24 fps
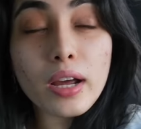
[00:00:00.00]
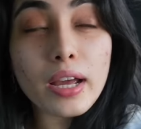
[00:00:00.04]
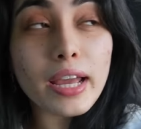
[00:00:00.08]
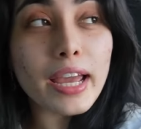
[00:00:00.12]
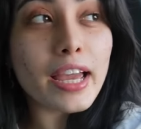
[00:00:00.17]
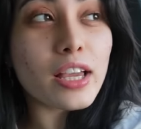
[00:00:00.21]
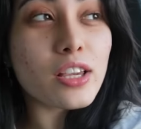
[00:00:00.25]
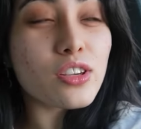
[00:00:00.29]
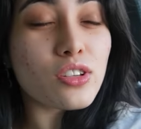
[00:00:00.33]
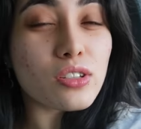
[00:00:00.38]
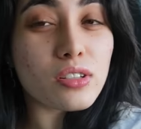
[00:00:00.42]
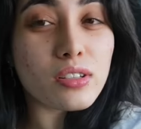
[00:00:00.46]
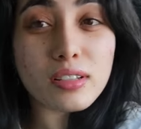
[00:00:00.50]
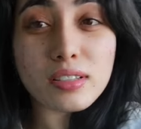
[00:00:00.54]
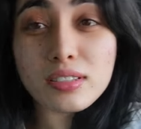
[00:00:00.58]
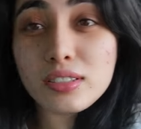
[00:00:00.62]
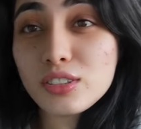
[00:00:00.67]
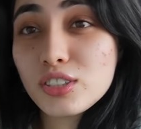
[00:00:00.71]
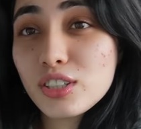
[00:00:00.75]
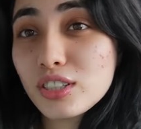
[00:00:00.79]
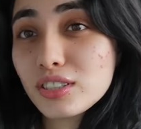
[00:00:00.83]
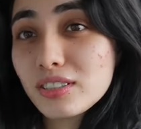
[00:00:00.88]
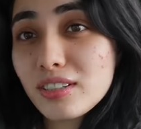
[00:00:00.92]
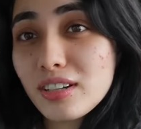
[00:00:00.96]
Age is
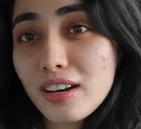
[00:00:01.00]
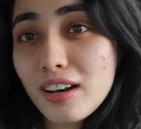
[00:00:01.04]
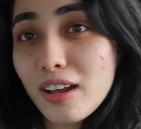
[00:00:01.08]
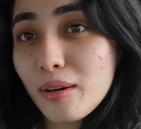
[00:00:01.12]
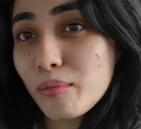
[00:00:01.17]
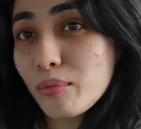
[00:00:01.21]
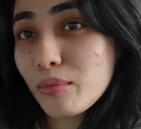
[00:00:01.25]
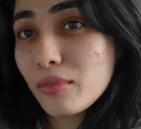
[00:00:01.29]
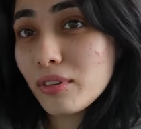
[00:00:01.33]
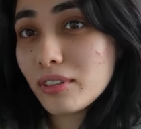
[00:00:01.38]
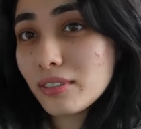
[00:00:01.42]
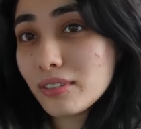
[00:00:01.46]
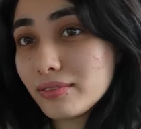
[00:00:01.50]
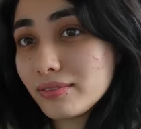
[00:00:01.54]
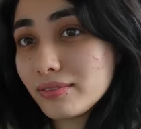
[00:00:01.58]
just a number.